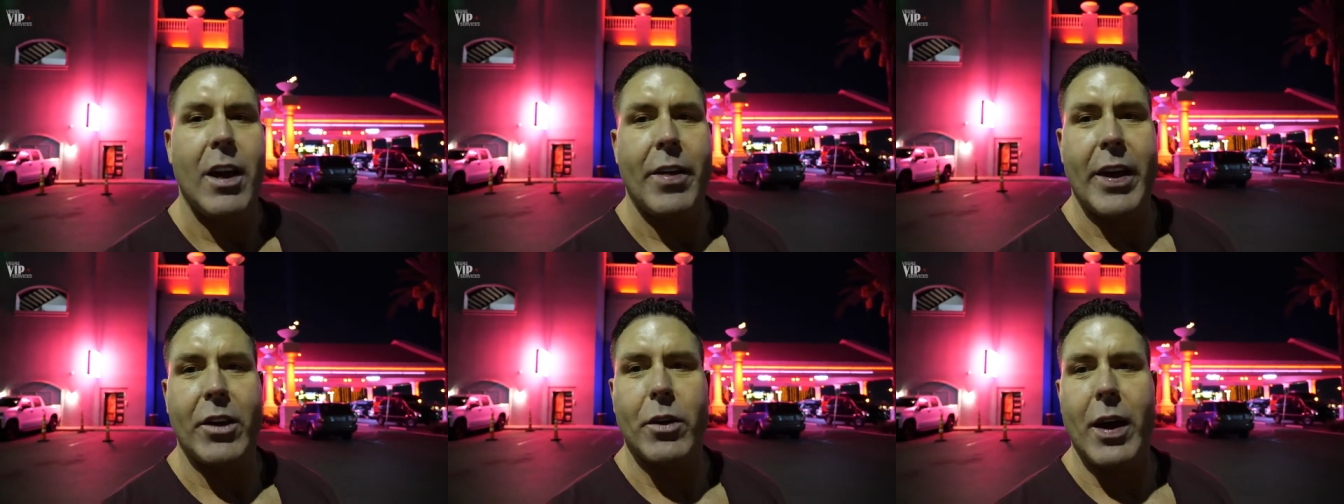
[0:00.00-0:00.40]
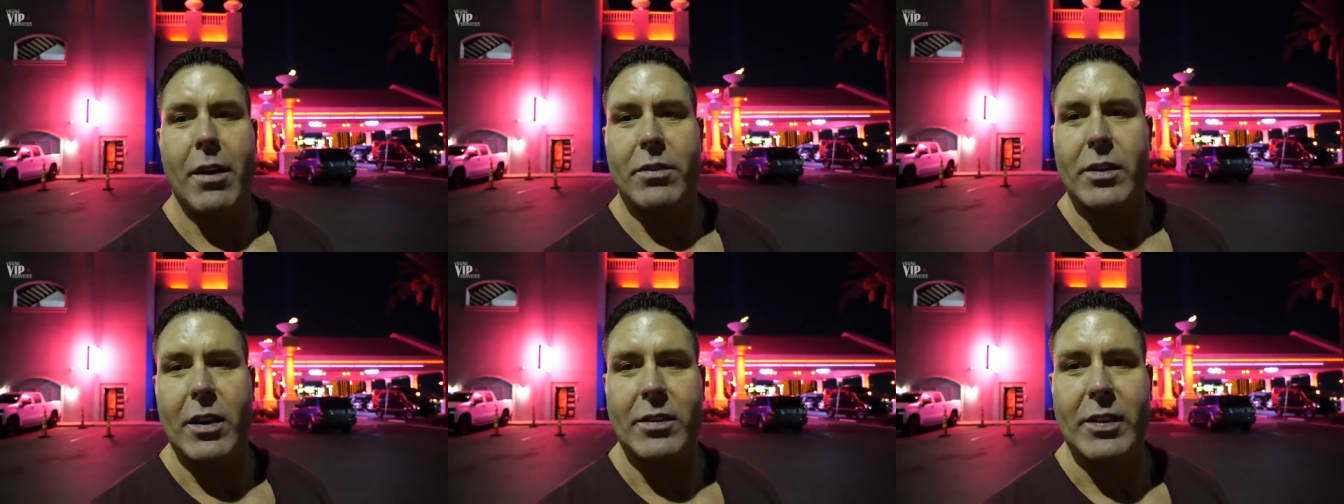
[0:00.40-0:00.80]
They do
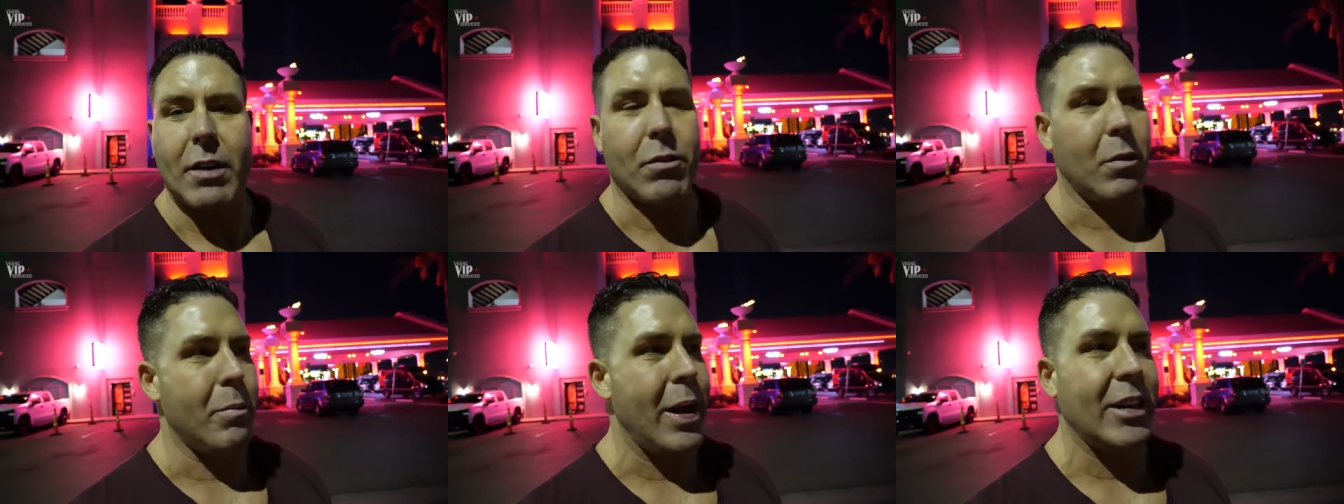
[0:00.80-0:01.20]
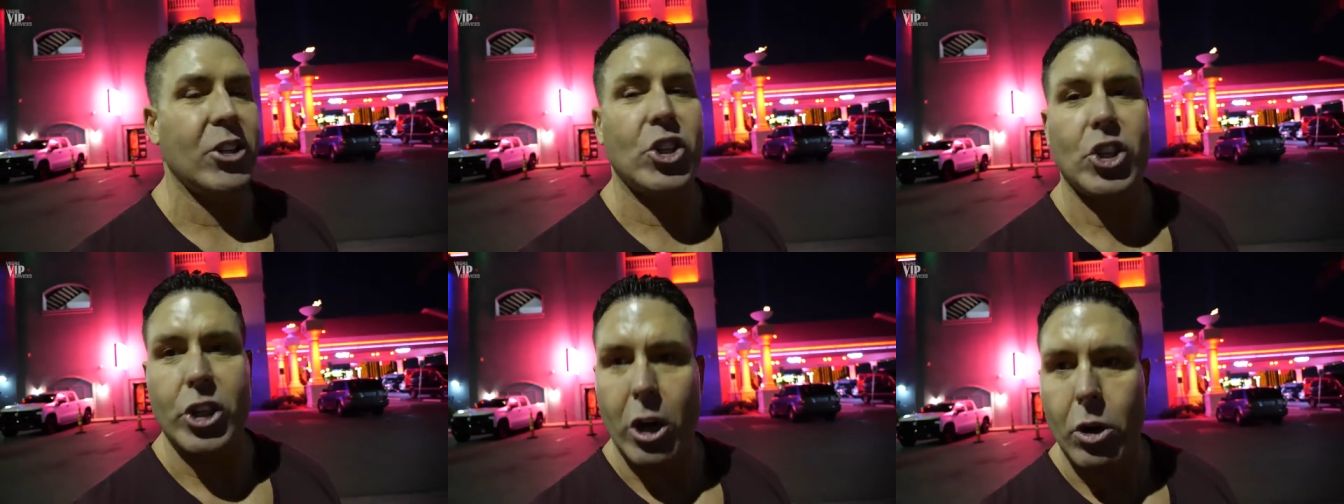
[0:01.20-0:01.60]
have several
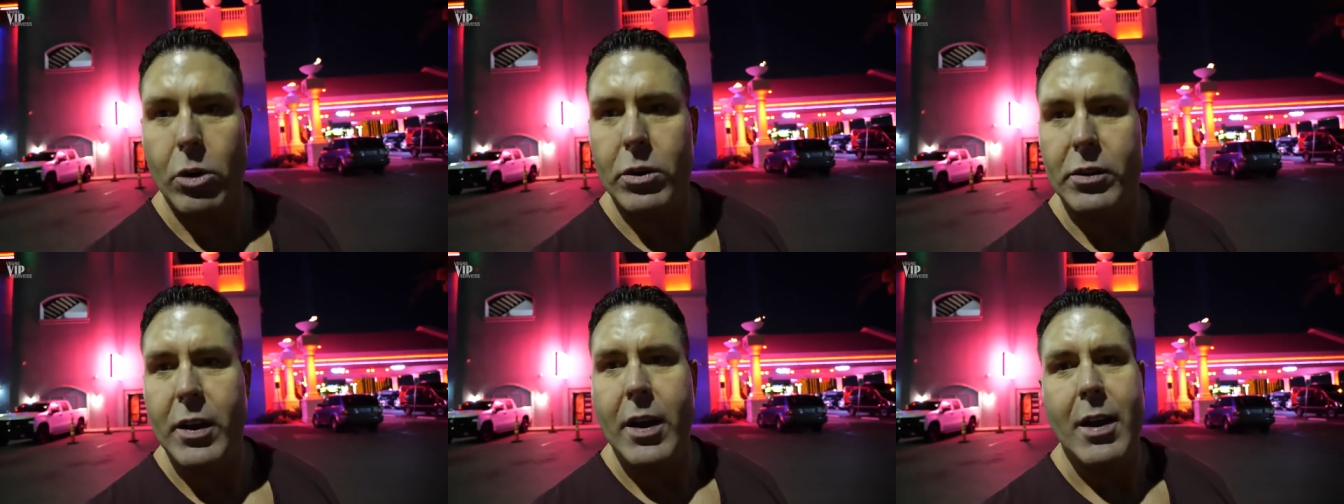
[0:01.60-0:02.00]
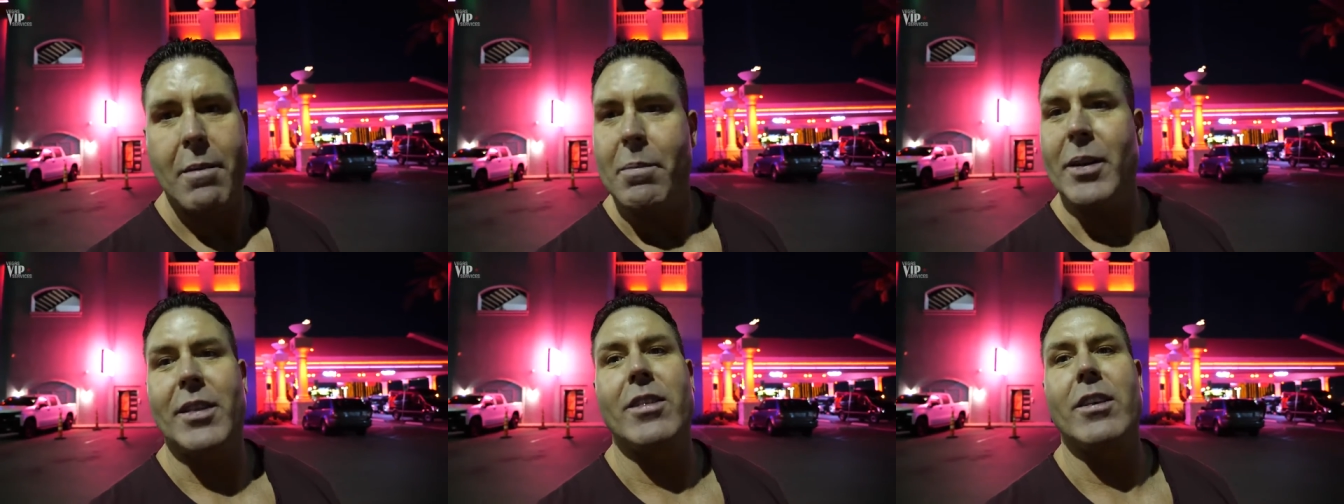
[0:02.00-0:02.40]
men's shows,
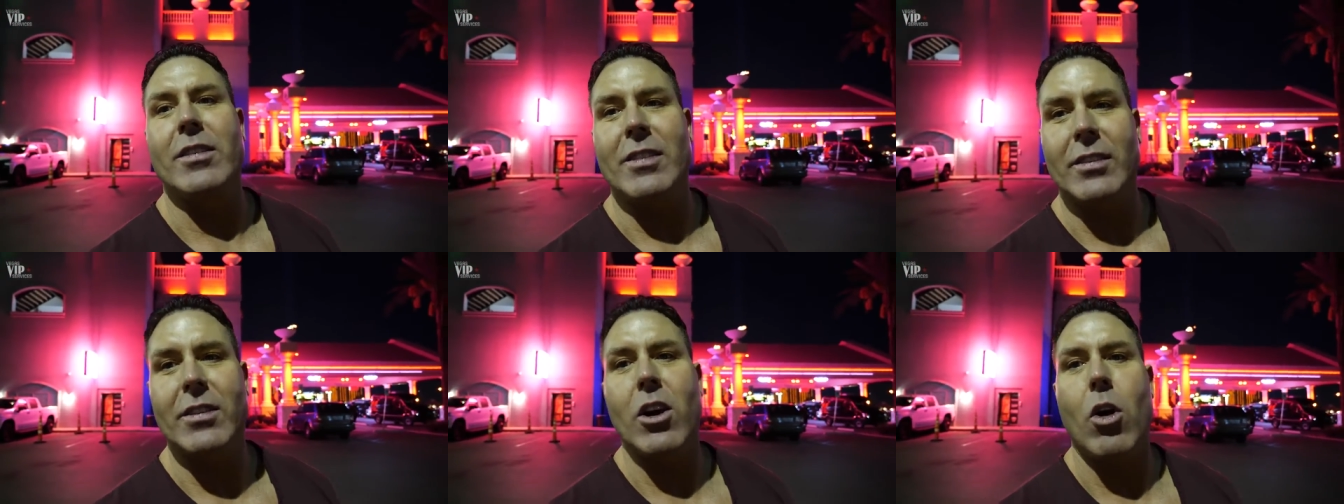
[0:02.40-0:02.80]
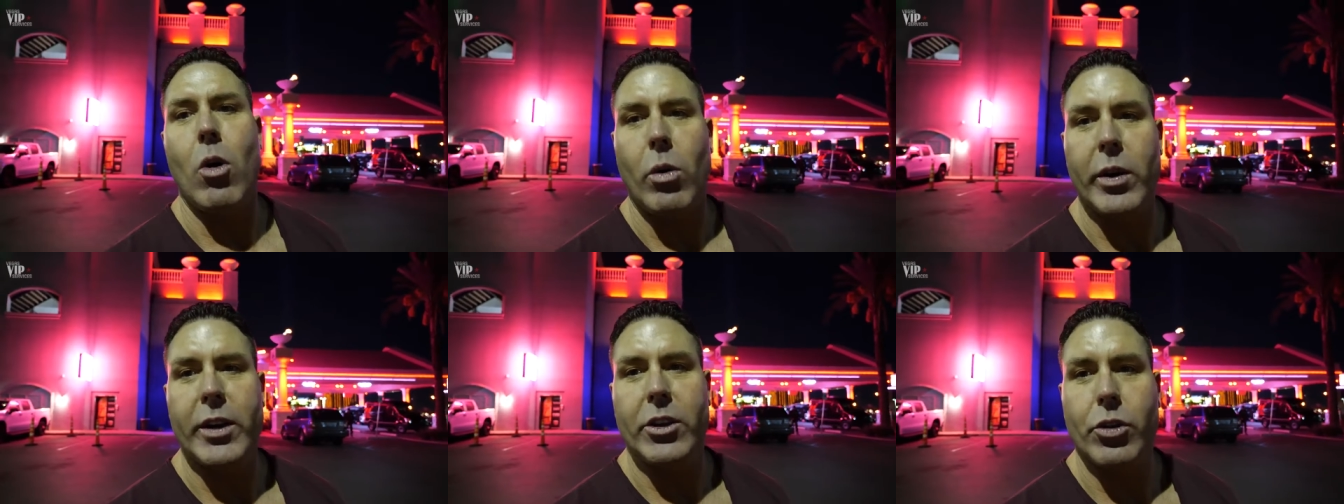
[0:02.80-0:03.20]
but this is the
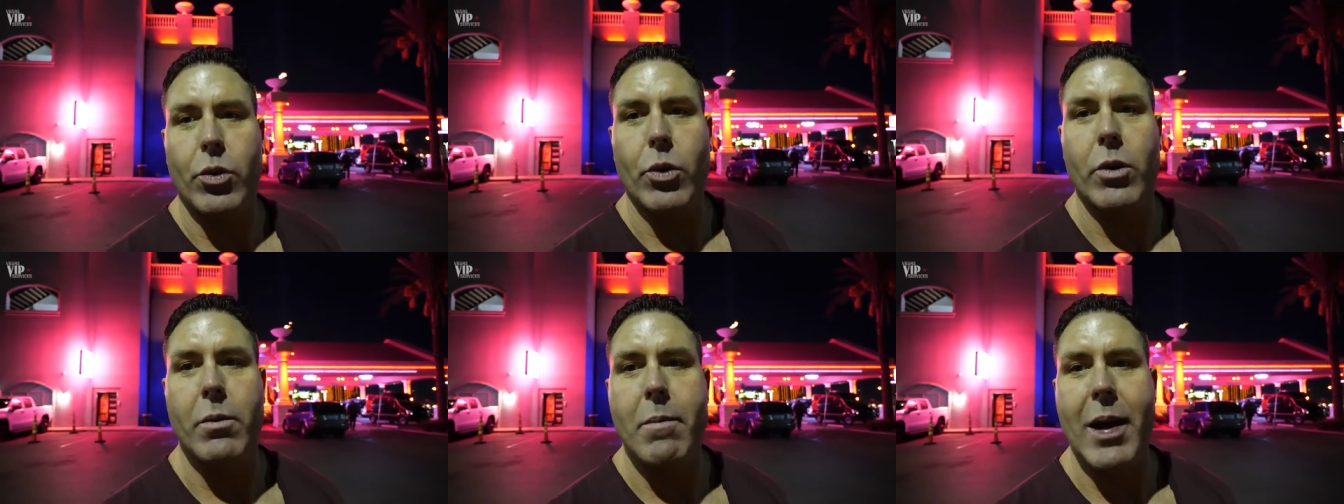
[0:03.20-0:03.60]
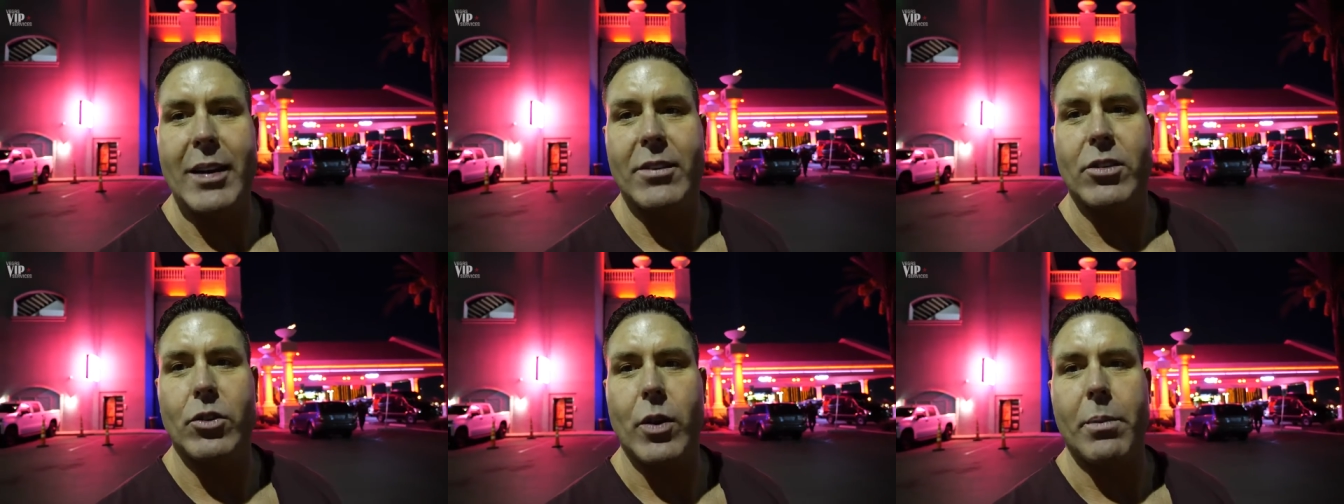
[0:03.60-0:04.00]
only true
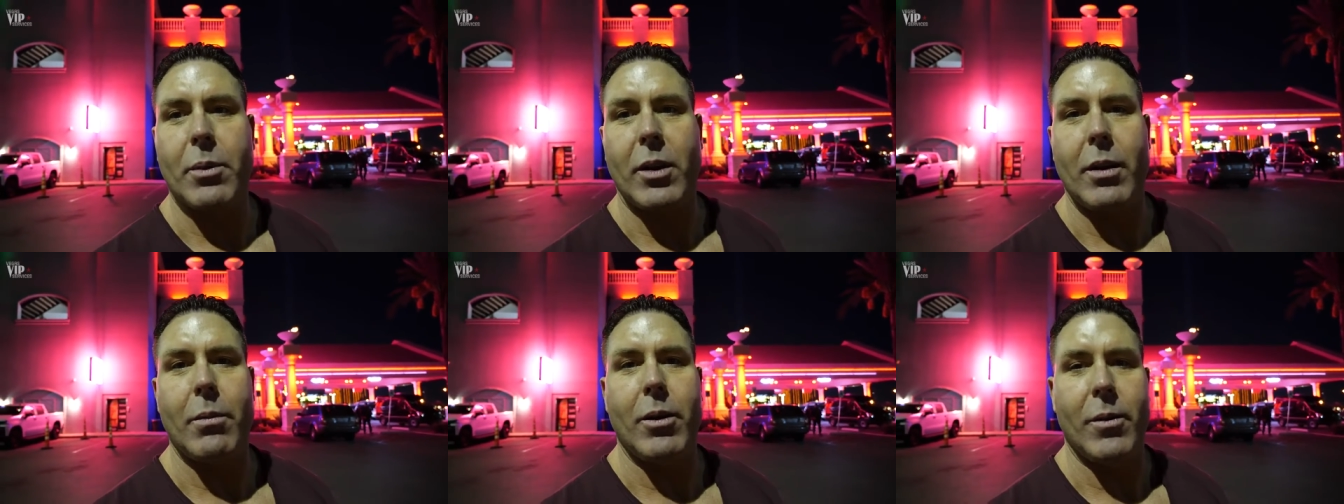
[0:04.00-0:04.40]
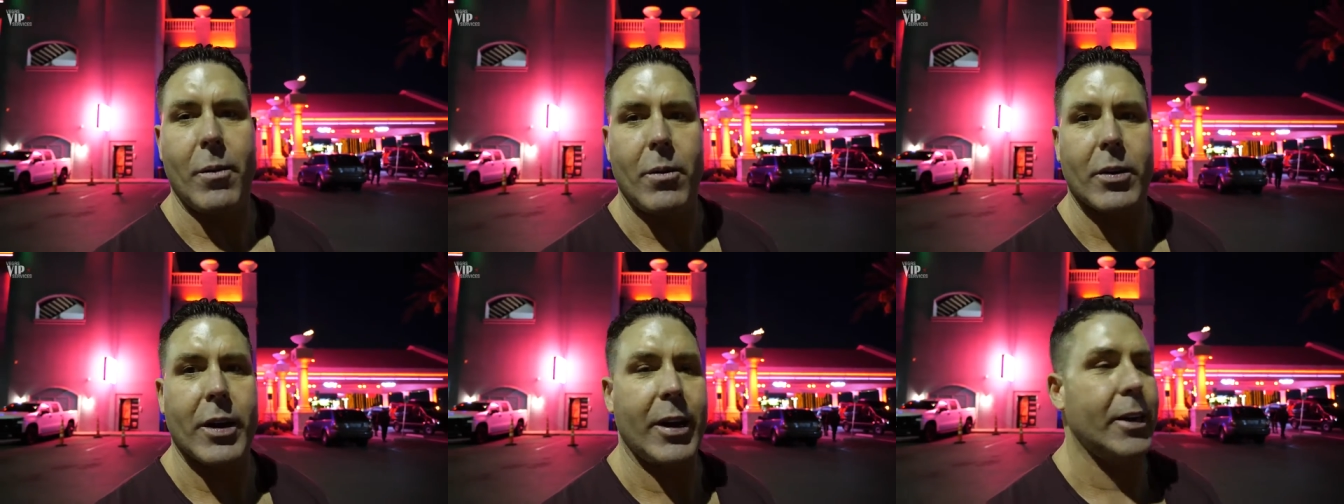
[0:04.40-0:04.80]
men's strip club.
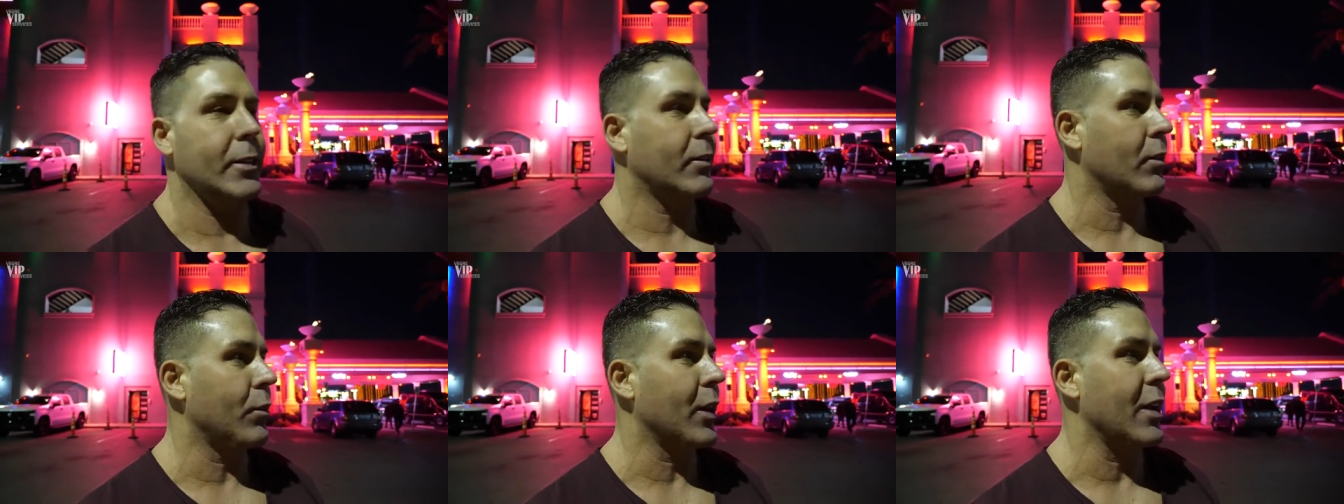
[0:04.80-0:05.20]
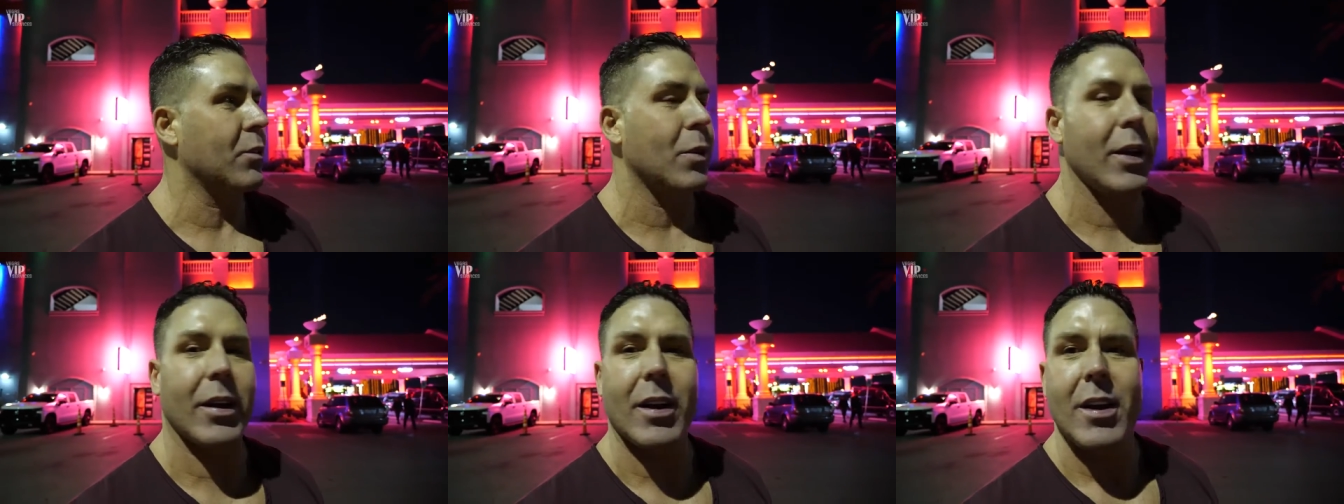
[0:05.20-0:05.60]
Okay, so if you
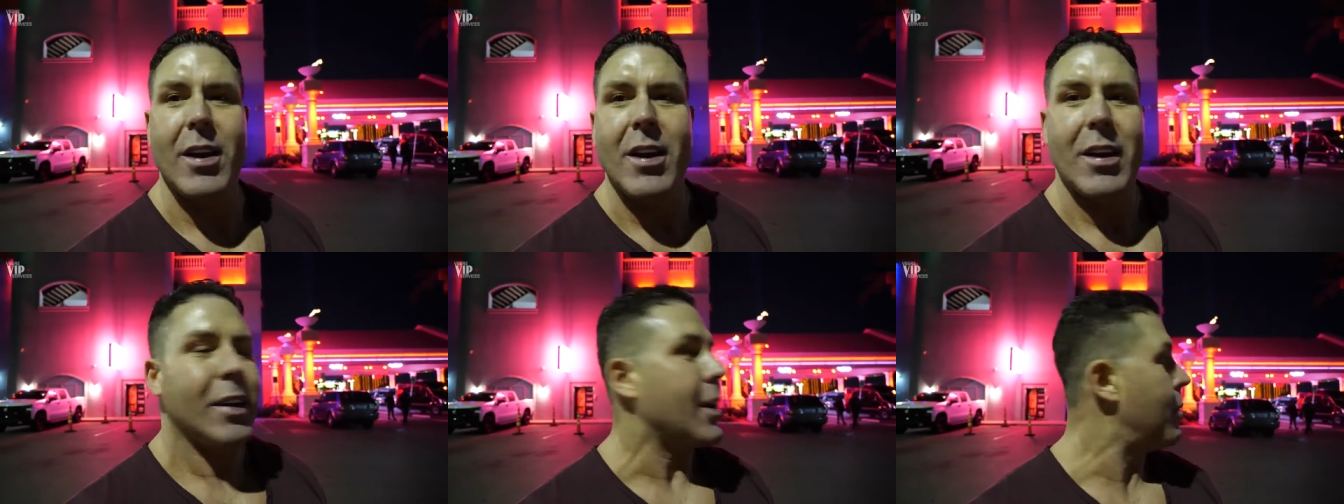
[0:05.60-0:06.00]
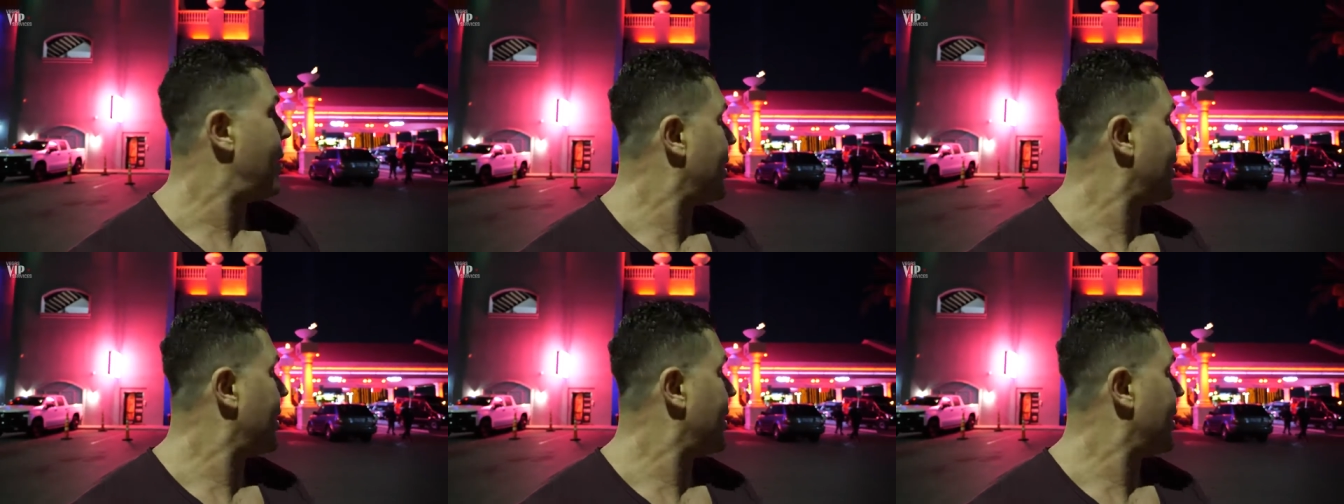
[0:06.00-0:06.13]
guys want to come